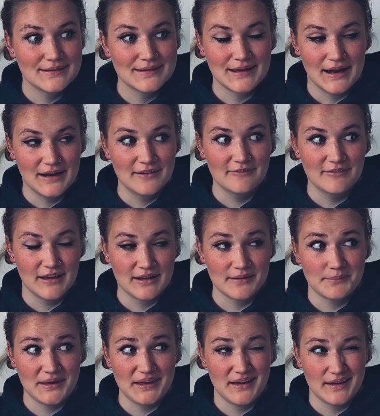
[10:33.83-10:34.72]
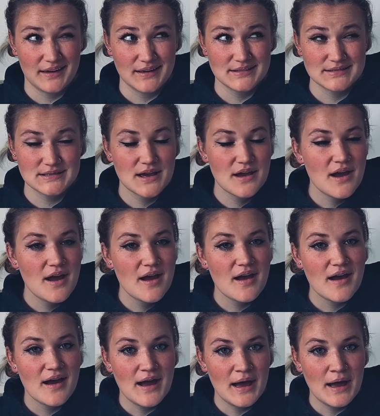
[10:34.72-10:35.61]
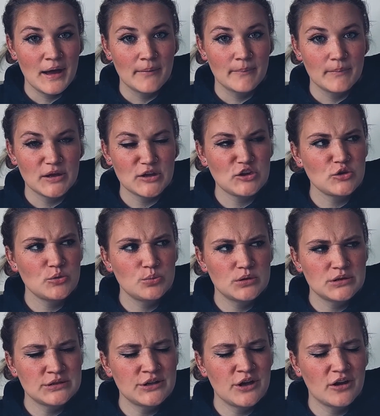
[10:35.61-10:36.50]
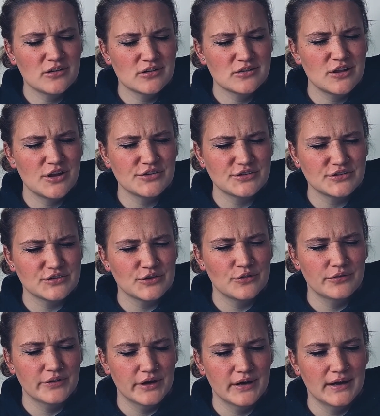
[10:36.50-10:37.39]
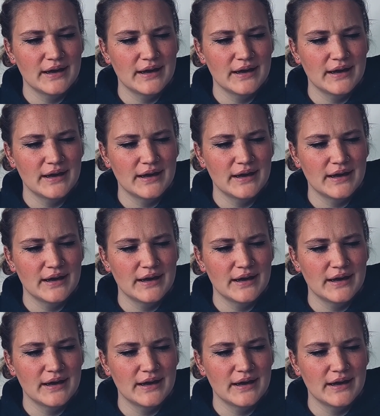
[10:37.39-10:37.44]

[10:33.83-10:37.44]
kind of like me I guess, you will knock glasses over